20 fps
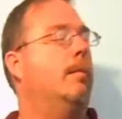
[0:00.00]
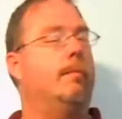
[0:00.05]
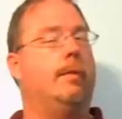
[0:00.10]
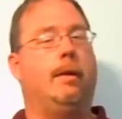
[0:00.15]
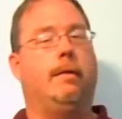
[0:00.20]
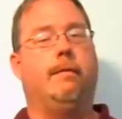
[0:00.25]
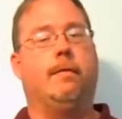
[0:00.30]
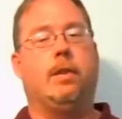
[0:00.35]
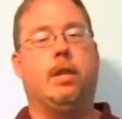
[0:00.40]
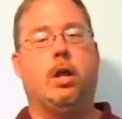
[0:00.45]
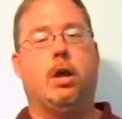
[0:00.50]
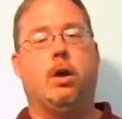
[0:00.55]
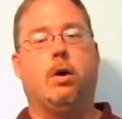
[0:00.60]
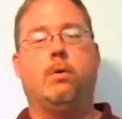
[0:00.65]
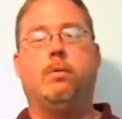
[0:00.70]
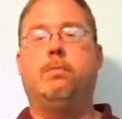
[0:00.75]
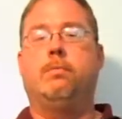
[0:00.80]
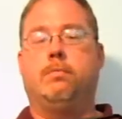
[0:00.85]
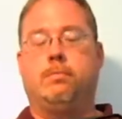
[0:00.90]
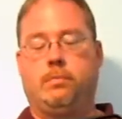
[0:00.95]
Even
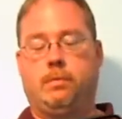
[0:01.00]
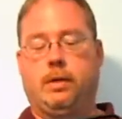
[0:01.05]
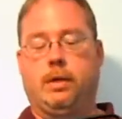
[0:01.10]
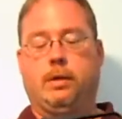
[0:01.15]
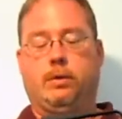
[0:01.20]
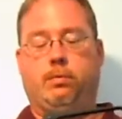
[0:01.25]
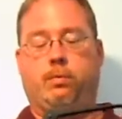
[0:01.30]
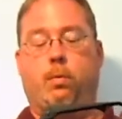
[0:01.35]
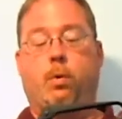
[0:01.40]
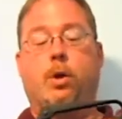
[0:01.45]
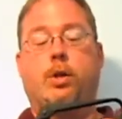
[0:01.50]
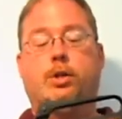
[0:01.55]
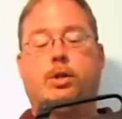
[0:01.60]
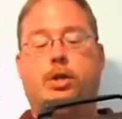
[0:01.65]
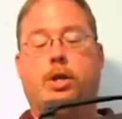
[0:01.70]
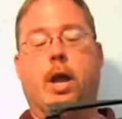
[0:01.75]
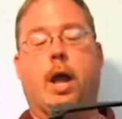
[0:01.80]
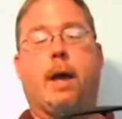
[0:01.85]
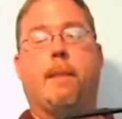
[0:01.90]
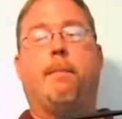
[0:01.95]
though it's one
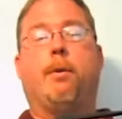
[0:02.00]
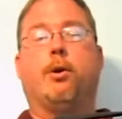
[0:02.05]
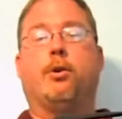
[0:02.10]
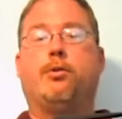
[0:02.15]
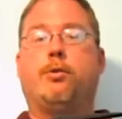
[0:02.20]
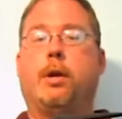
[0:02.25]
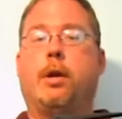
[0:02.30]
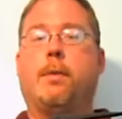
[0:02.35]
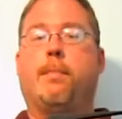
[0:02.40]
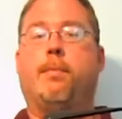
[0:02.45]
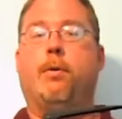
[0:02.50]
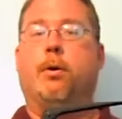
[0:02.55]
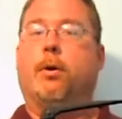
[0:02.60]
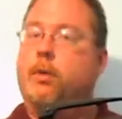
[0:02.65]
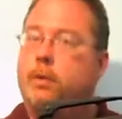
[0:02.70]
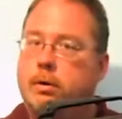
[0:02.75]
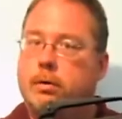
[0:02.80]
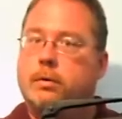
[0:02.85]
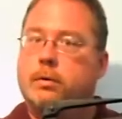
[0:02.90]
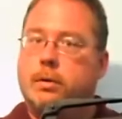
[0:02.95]
shot per trigger
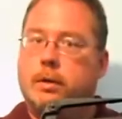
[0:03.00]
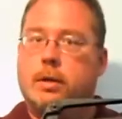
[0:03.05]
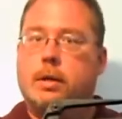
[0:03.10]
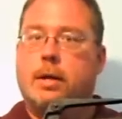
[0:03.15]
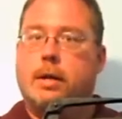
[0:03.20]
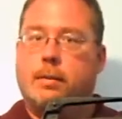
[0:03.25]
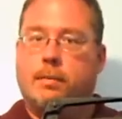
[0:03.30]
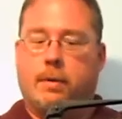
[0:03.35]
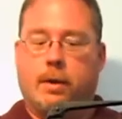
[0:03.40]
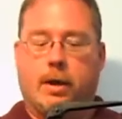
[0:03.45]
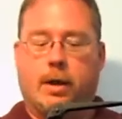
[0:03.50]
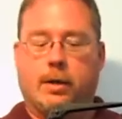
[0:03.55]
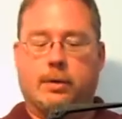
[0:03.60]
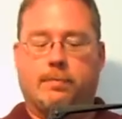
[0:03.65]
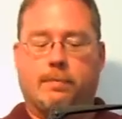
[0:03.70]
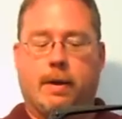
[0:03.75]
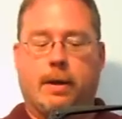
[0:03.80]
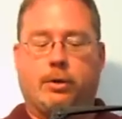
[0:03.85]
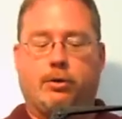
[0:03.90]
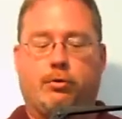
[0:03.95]
pull, because
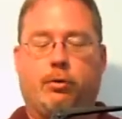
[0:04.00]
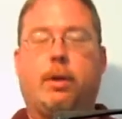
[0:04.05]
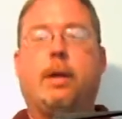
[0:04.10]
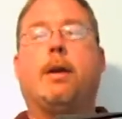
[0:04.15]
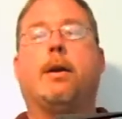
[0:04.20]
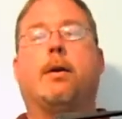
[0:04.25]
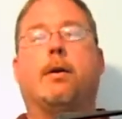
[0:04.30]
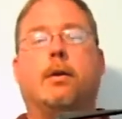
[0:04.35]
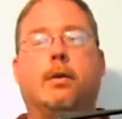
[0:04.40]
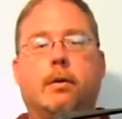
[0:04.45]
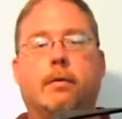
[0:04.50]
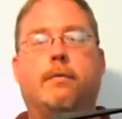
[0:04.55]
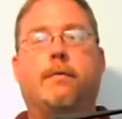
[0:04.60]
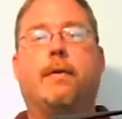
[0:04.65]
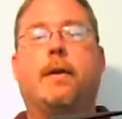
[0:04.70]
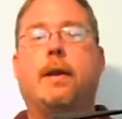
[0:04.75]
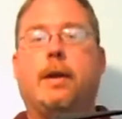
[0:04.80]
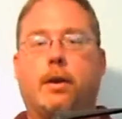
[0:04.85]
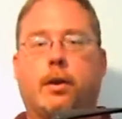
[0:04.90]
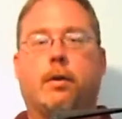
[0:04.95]
my trigger
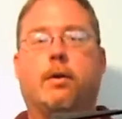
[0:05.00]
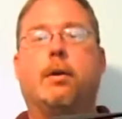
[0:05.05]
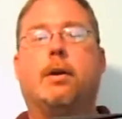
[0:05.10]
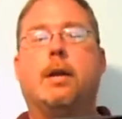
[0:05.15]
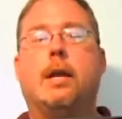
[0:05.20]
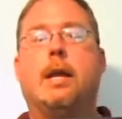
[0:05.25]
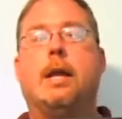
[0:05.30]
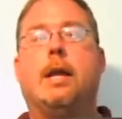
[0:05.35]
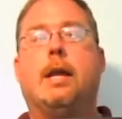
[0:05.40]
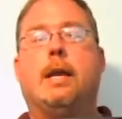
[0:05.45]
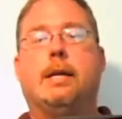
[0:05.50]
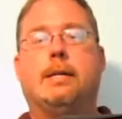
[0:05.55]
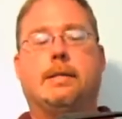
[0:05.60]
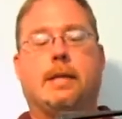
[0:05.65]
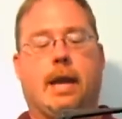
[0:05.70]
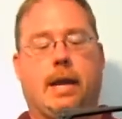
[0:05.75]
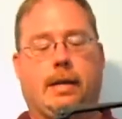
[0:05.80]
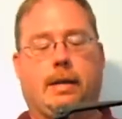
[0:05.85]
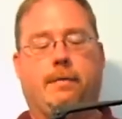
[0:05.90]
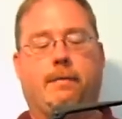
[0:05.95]
finger is
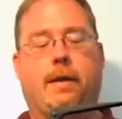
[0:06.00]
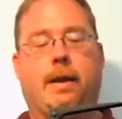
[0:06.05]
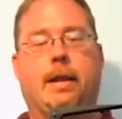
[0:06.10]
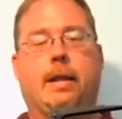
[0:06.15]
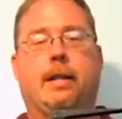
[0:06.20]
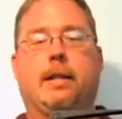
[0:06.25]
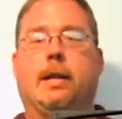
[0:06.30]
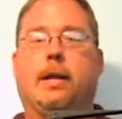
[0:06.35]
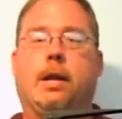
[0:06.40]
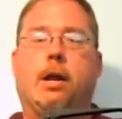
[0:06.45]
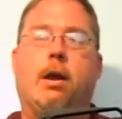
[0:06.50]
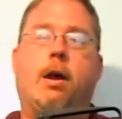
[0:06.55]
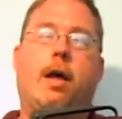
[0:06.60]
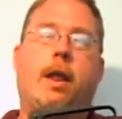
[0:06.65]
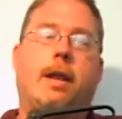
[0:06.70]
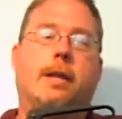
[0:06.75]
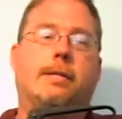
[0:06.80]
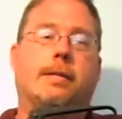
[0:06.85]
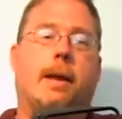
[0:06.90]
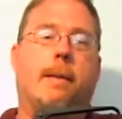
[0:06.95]
activating the
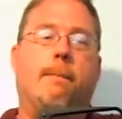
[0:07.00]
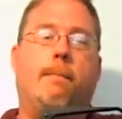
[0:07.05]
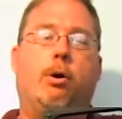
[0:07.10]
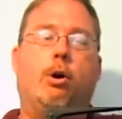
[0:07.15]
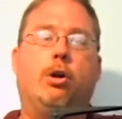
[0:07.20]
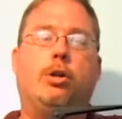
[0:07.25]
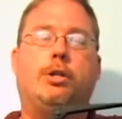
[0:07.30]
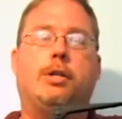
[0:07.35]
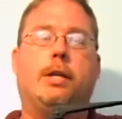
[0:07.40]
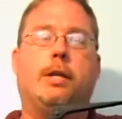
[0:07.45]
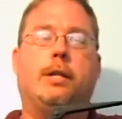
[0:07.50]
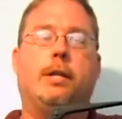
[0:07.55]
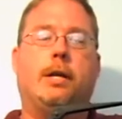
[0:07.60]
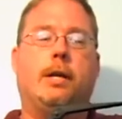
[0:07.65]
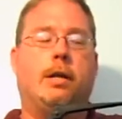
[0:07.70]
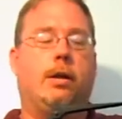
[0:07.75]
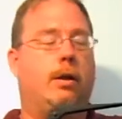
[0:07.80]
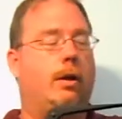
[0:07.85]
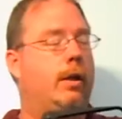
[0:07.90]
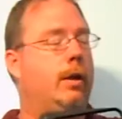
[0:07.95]
gun as I'm pushing the
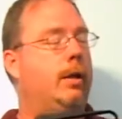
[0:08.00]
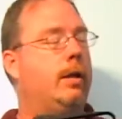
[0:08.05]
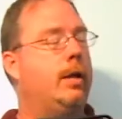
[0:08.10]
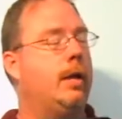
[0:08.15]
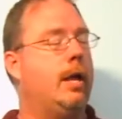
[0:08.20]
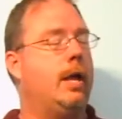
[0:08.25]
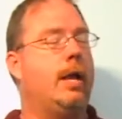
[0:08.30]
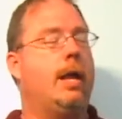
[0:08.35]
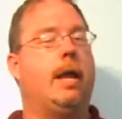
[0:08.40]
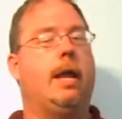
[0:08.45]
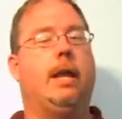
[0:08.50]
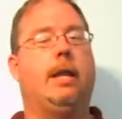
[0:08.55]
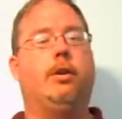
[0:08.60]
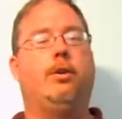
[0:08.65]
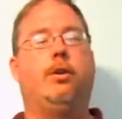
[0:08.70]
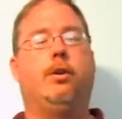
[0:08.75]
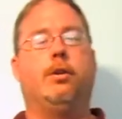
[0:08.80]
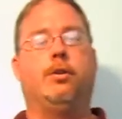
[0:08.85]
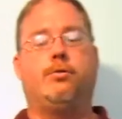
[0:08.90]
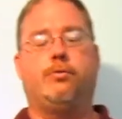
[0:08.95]
gun
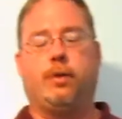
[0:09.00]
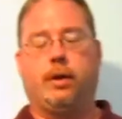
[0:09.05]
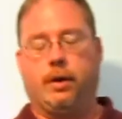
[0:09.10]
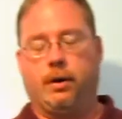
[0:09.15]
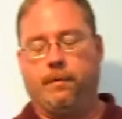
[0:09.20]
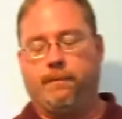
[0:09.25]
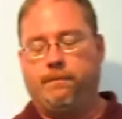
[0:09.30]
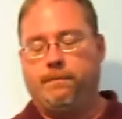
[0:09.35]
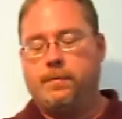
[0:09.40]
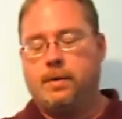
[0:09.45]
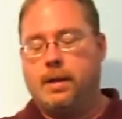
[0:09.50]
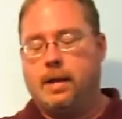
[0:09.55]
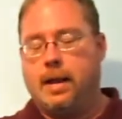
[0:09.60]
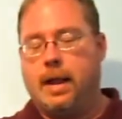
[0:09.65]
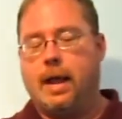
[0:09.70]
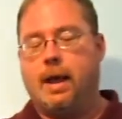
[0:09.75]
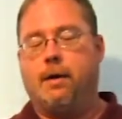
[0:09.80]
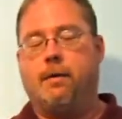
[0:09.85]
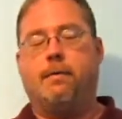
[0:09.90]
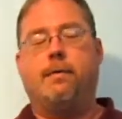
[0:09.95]
into the trigger.
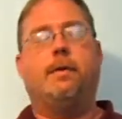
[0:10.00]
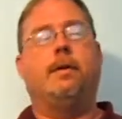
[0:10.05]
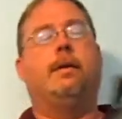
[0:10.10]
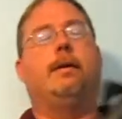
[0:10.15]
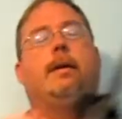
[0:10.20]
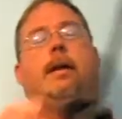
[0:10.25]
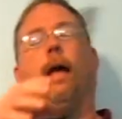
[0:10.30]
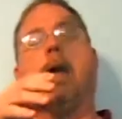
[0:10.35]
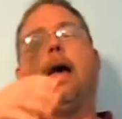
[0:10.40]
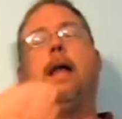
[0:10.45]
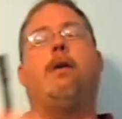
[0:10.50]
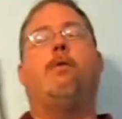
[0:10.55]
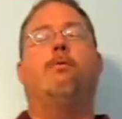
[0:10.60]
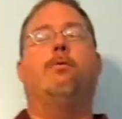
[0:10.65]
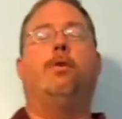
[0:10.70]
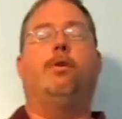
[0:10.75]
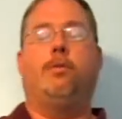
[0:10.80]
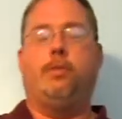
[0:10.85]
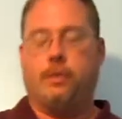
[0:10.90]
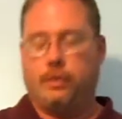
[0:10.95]
Now, I don't
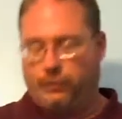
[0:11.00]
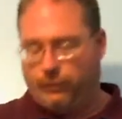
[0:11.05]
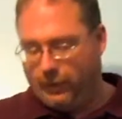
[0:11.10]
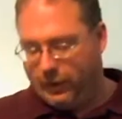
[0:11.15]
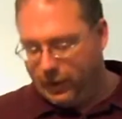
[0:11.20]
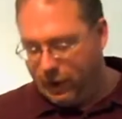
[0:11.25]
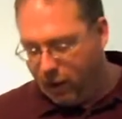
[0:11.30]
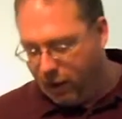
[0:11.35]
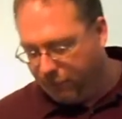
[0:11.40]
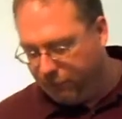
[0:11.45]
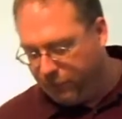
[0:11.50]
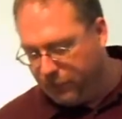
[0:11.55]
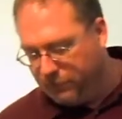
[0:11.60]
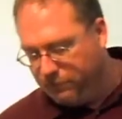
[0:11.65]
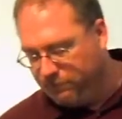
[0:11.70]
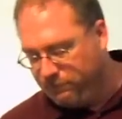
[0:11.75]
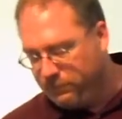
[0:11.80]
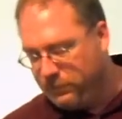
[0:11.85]
do this very often